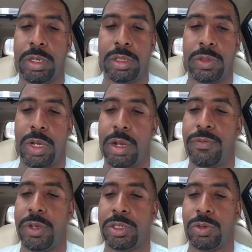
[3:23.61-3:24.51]
So the
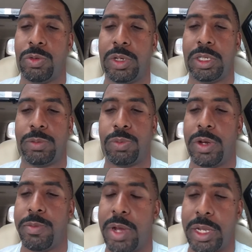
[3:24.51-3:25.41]
unofficial is
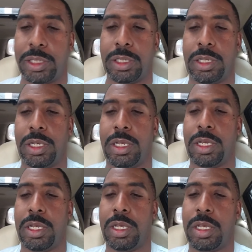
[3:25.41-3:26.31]
pretty much
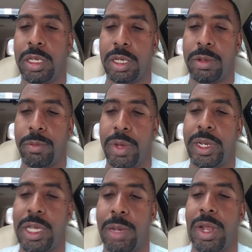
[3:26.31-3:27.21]

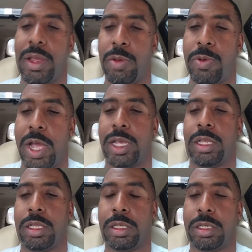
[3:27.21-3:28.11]
money coming out of your pocket,
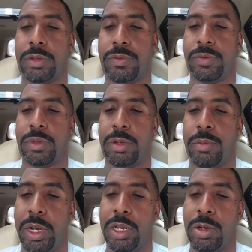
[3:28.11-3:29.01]

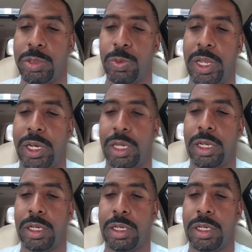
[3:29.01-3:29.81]
money you're spending.